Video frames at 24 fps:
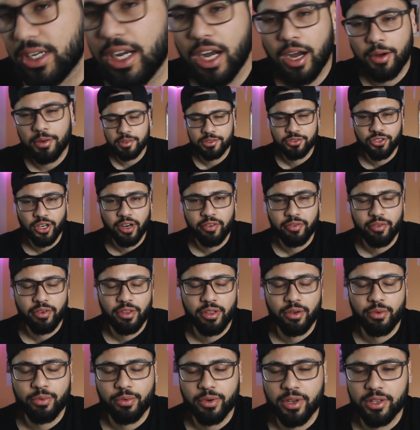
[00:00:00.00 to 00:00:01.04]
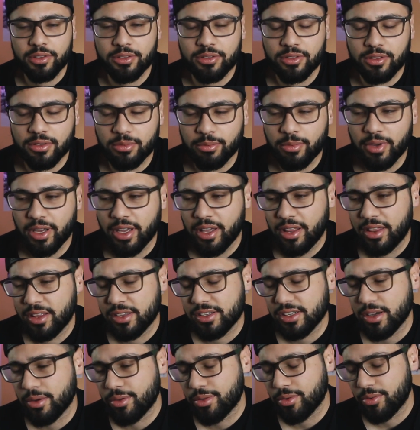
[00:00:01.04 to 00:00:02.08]
gonna try for the Quantum and the
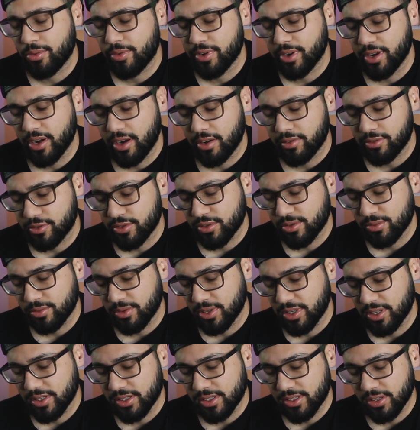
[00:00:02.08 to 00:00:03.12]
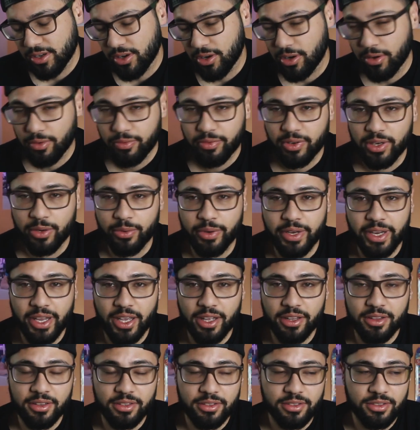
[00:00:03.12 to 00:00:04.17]
South Korea Air Force Ones. Hopefully we
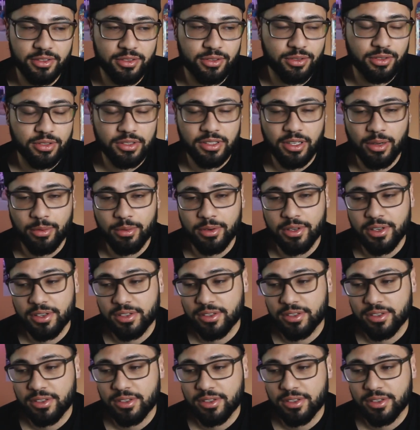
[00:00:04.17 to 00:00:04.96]
get two double